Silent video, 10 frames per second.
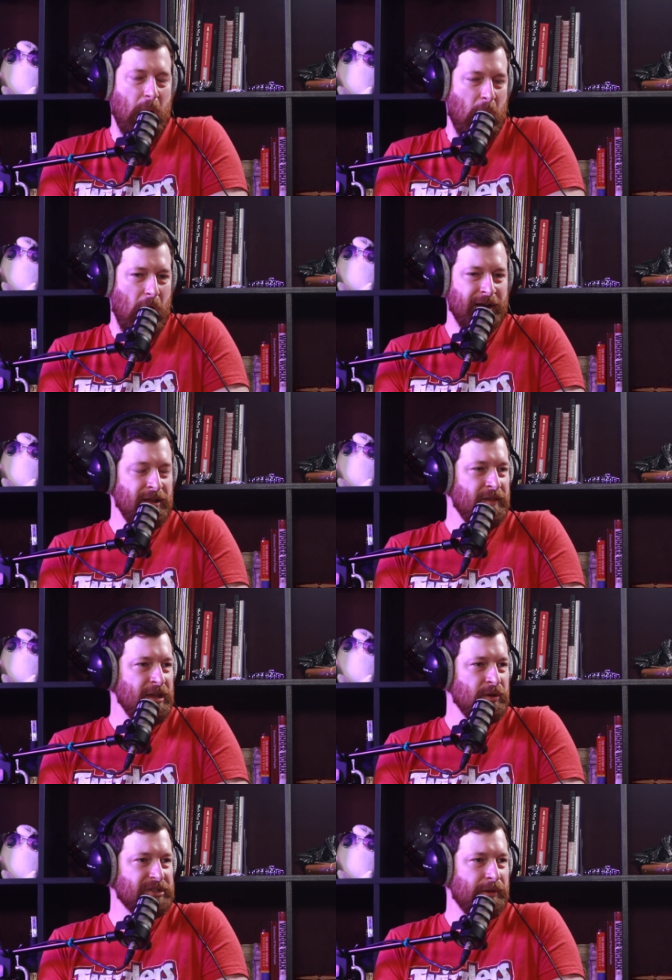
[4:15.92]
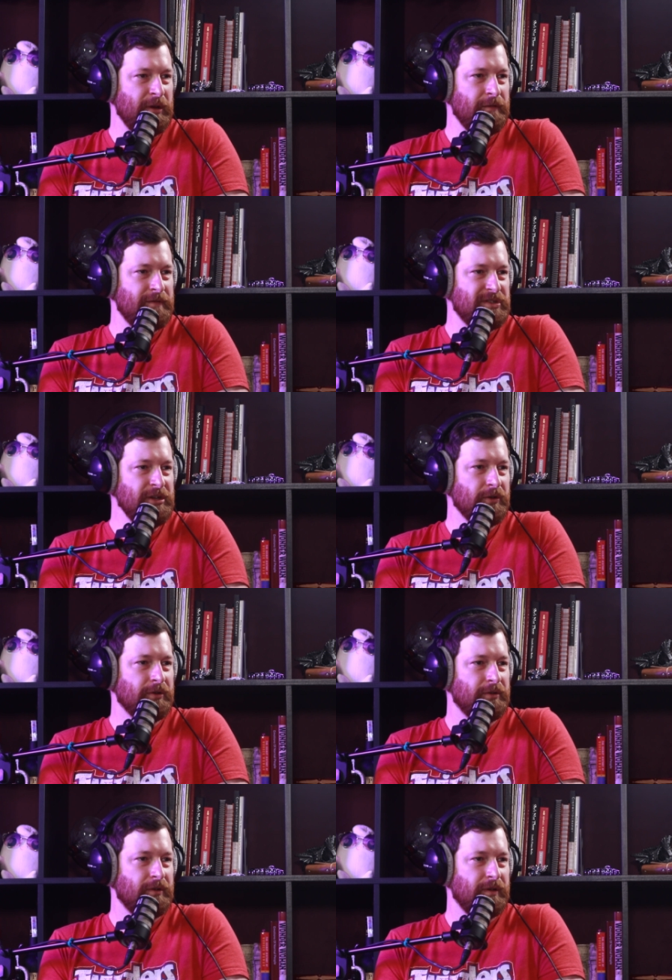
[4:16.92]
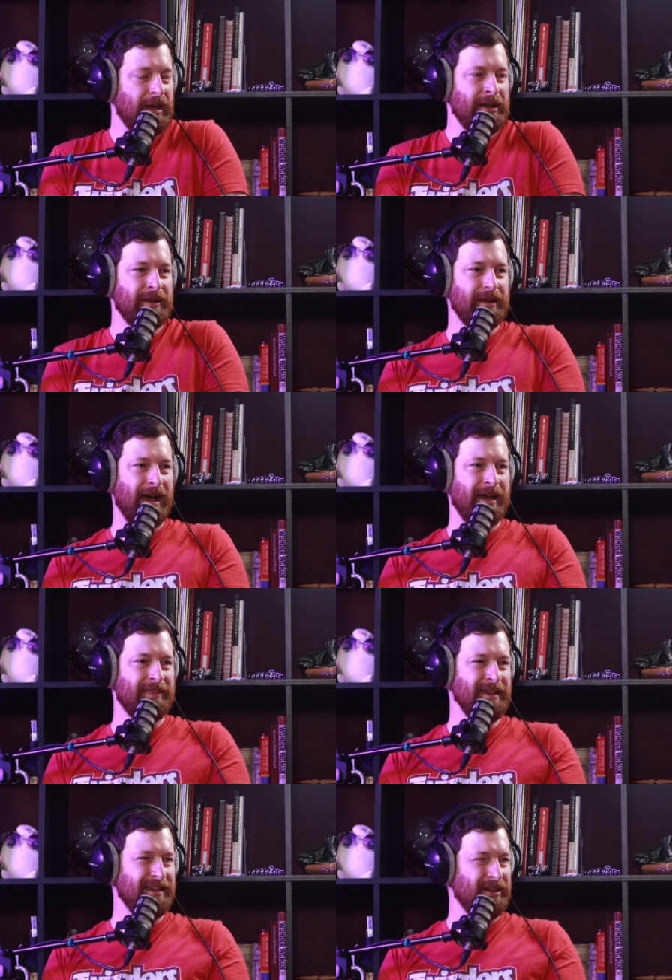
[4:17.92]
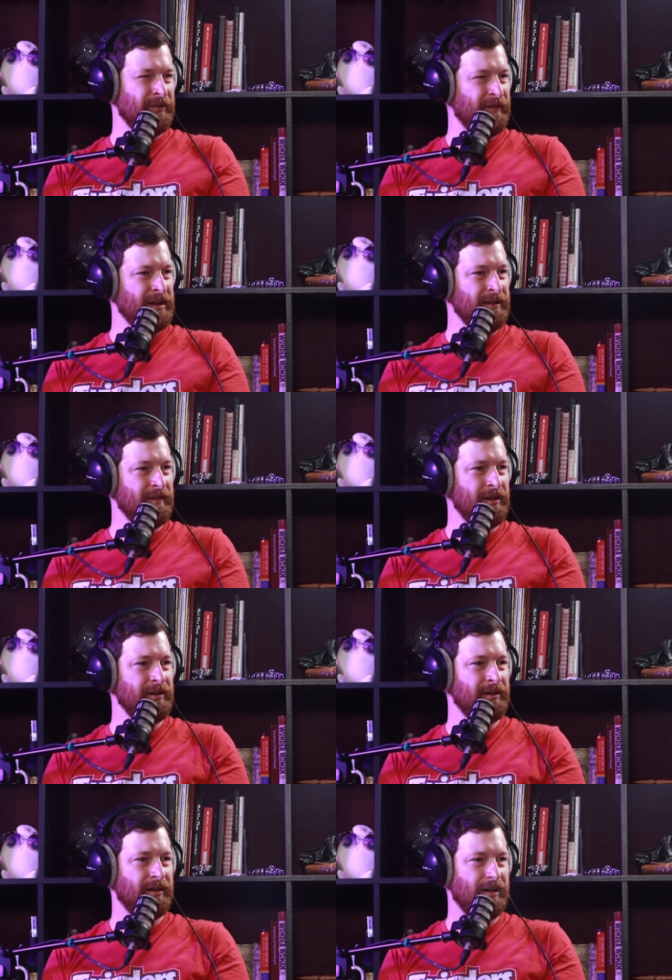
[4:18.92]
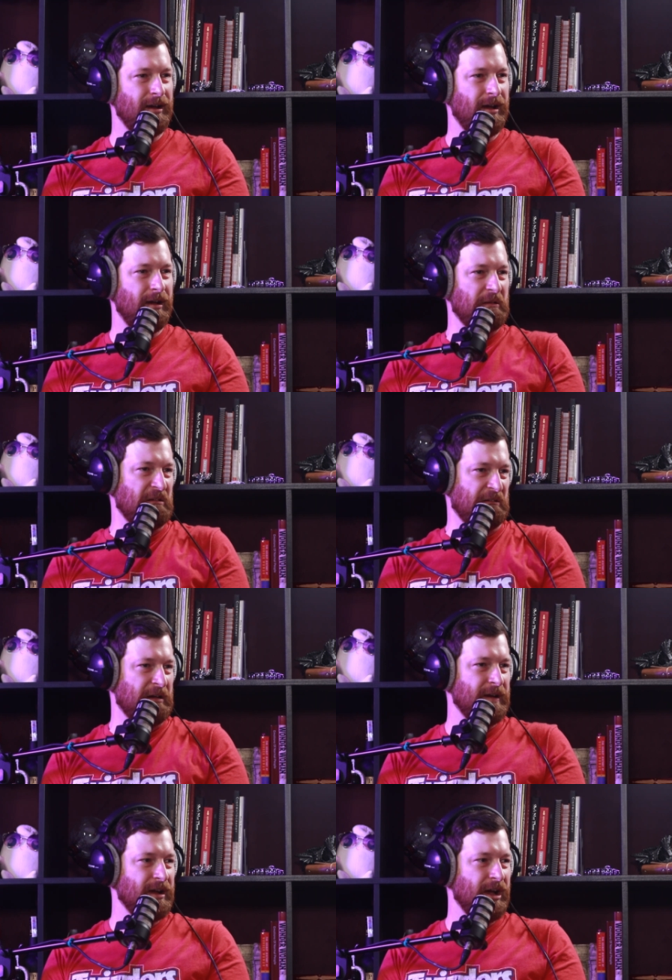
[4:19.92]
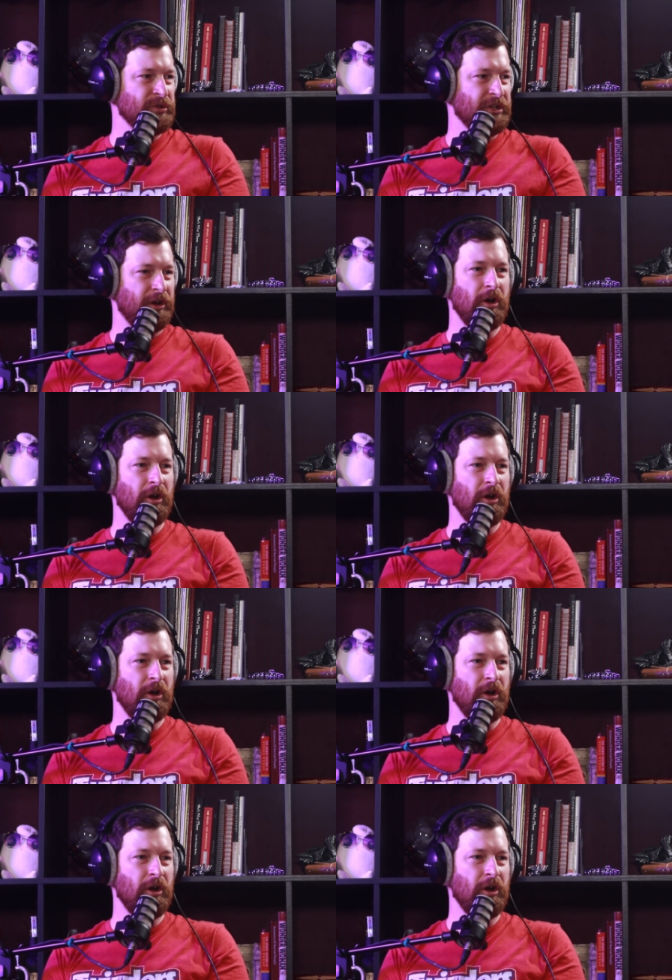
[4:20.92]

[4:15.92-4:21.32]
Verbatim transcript: I didn't think it was that big of a deal. And mm-hmm. I think if anything, I was like, oh,